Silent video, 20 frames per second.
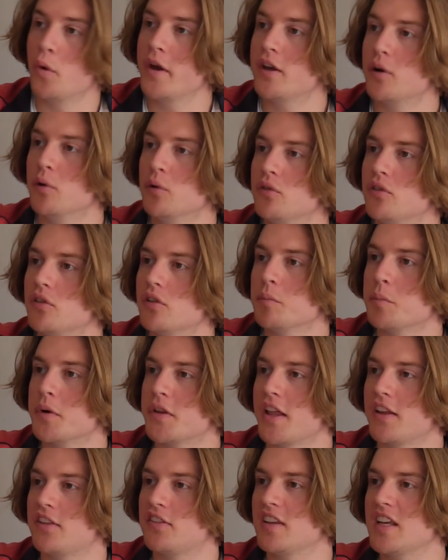Wiggles, but
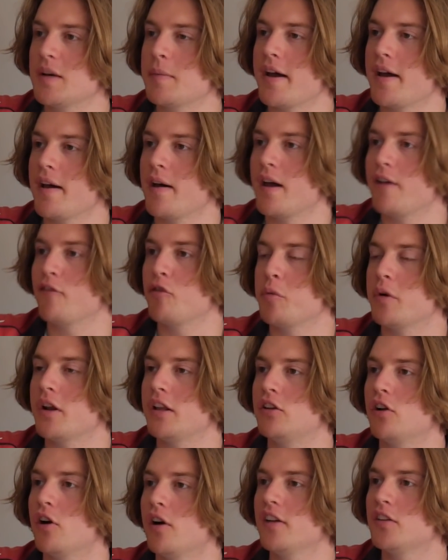they sing about how
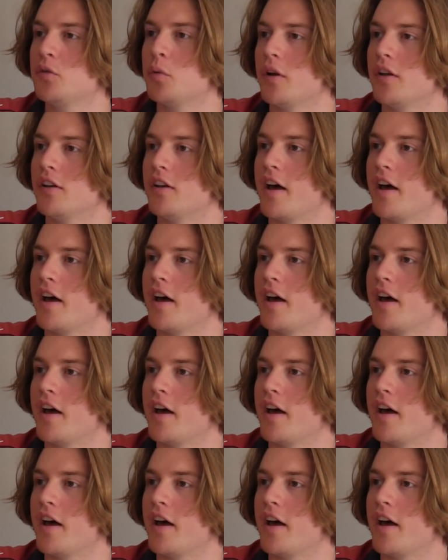everybody dies one